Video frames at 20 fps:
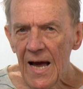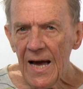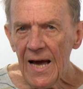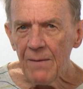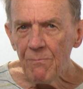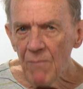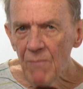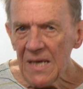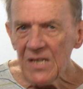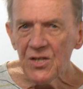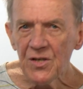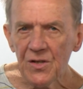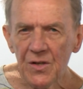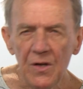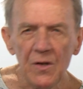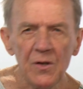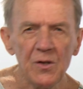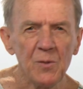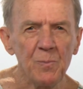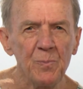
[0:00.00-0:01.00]
and match
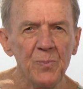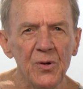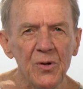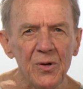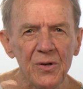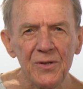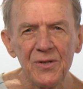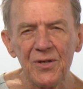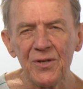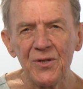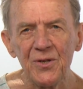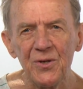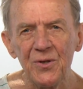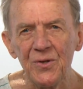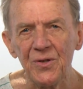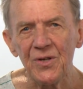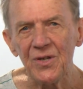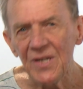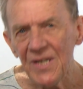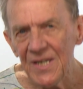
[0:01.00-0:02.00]
those books
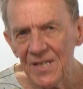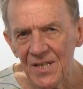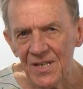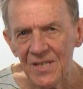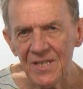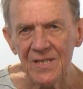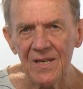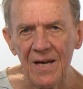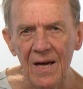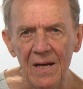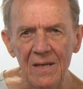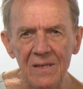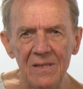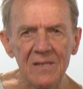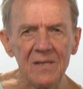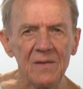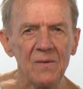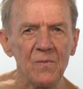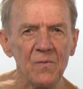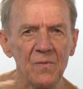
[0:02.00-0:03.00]
to the letter
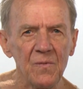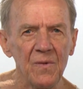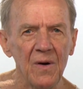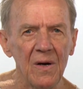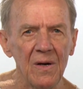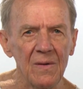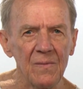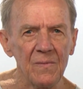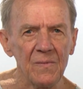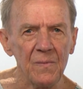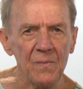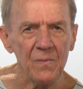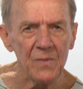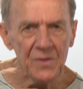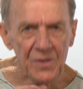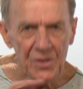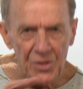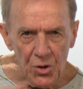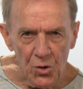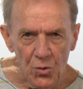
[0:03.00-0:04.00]
sounds that
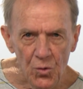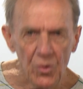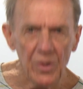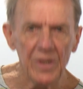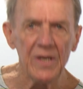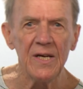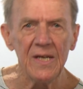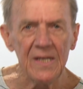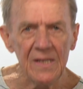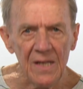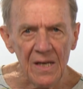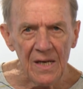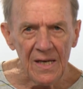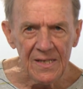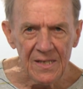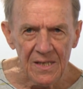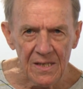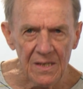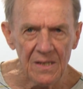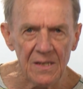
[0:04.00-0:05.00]
was taught in the
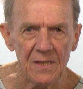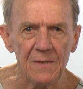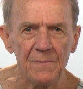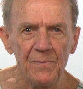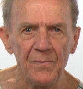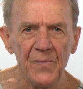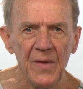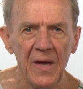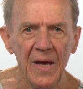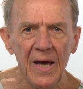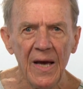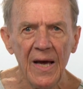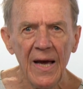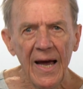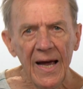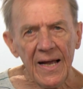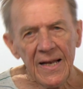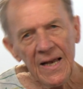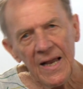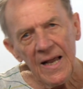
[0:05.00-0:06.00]
lessons.
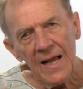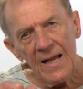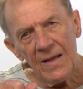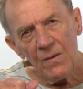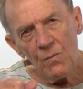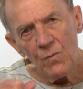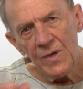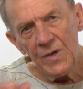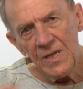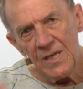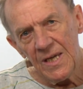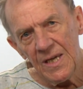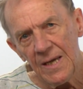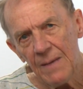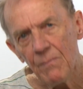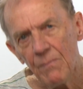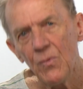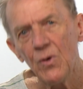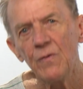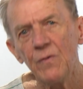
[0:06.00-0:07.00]
And we
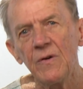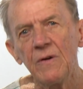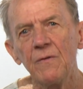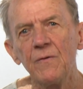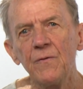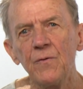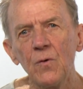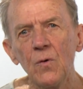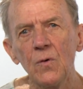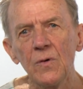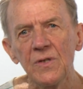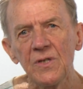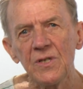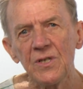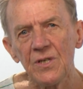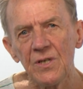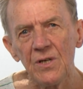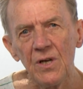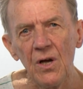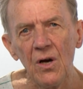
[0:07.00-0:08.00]
kept moving forward
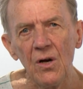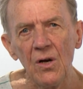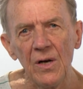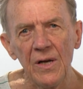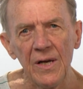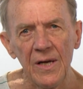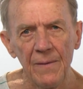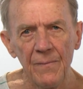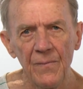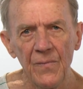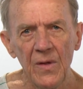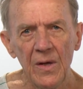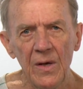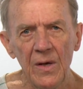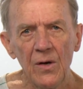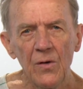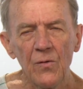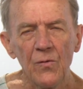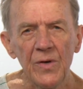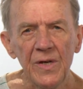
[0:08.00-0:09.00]
slowly,
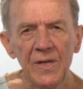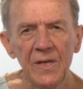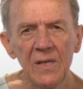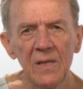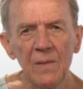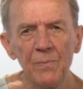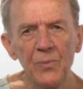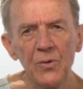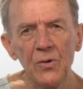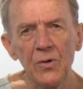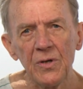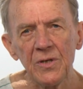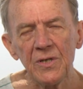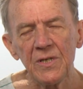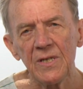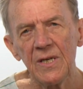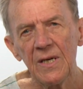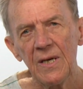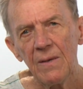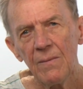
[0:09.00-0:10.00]
reading the
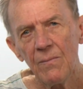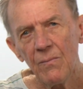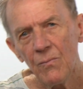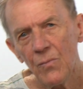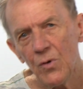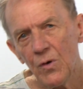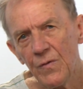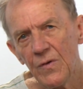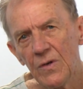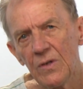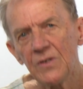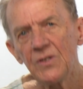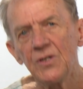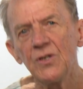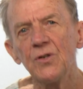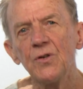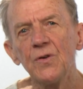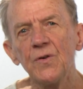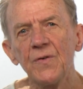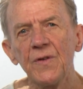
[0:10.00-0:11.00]
books, moving on to
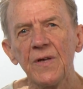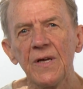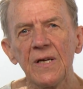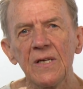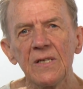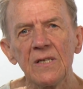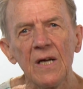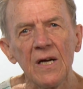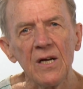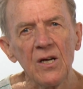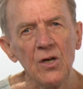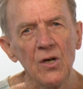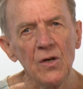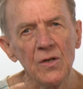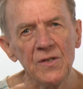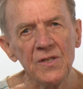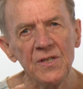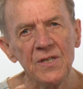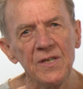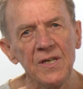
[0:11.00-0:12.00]
new things like
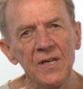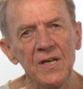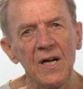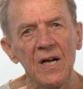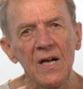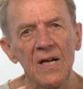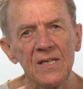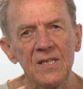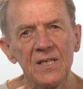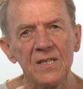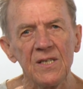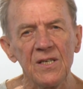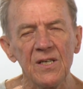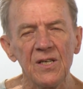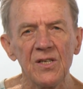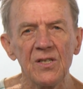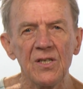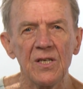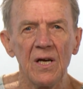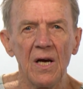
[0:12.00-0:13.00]
consonant
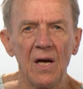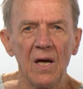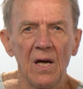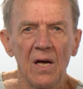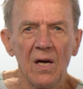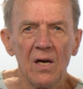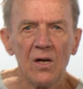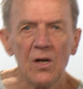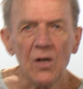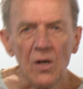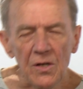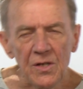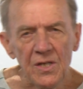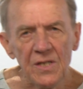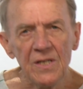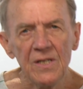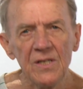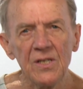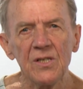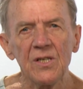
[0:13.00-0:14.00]
clusters,
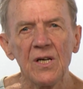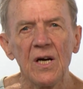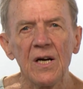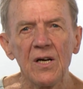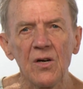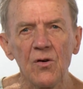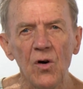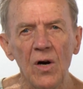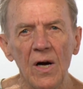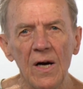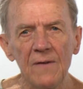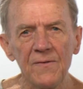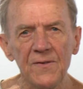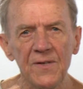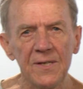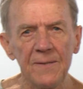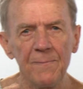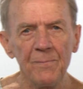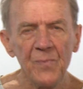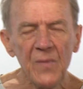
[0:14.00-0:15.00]
consonant
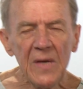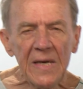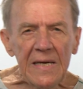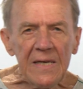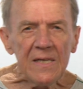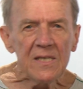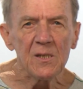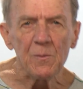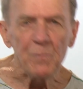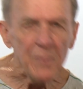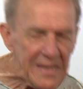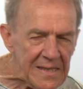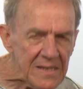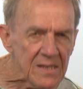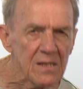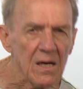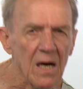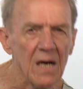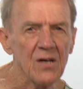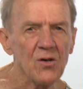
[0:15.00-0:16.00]
digraphs, split
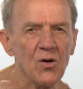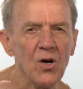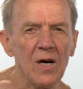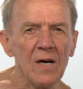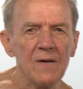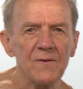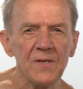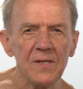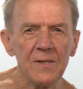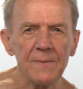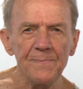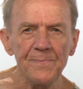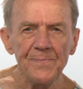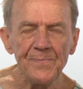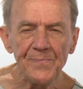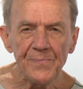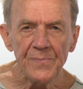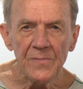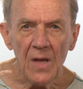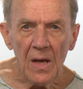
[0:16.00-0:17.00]
digraphs,
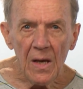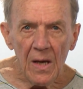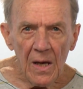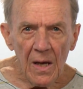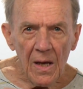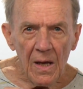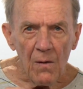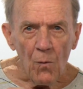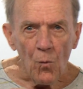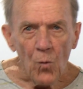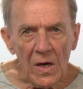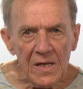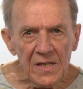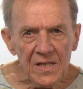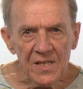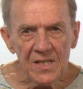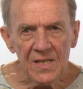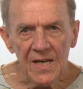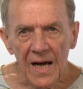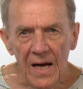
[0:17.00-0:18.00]
one
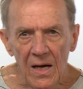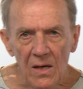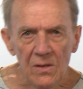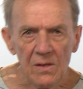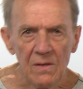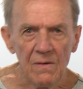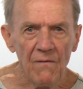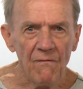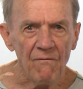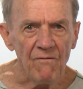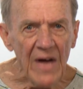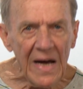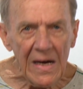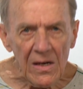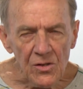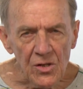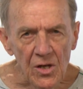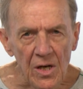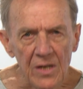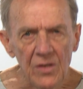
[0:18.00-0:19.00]
sound
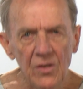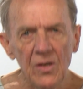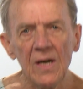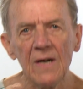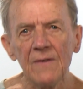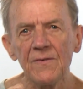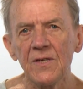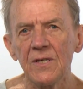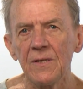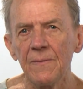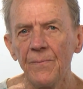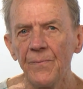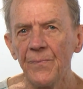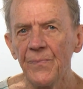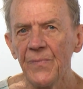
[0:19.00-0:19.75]
vowel digraphs.